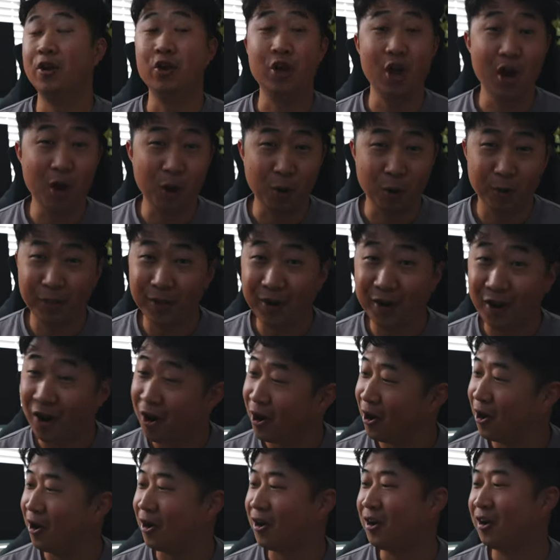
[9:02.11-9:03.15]
no, there
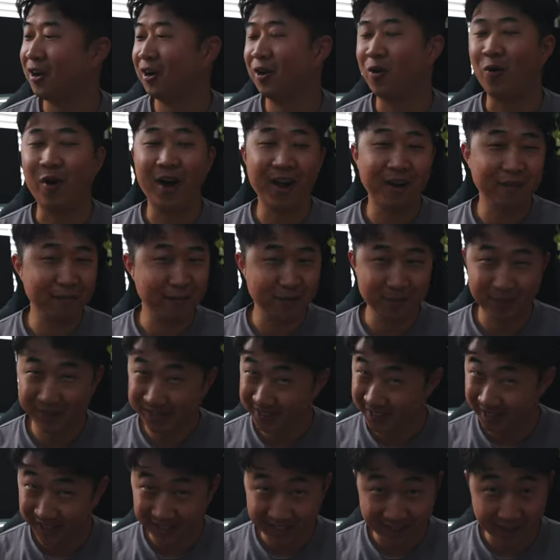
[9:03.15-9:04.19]
are quite a few
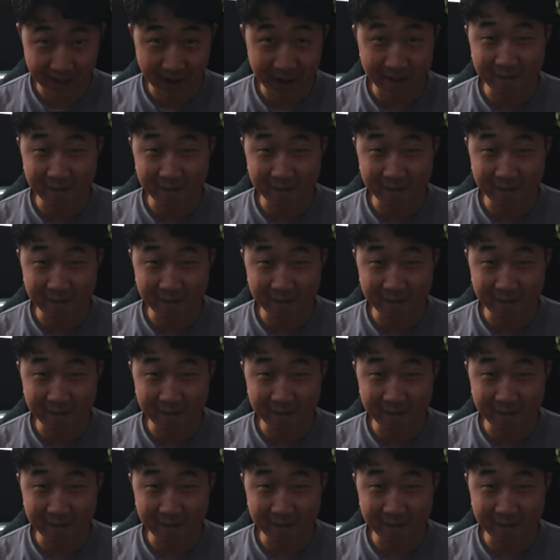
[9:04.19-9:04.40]
mistakes that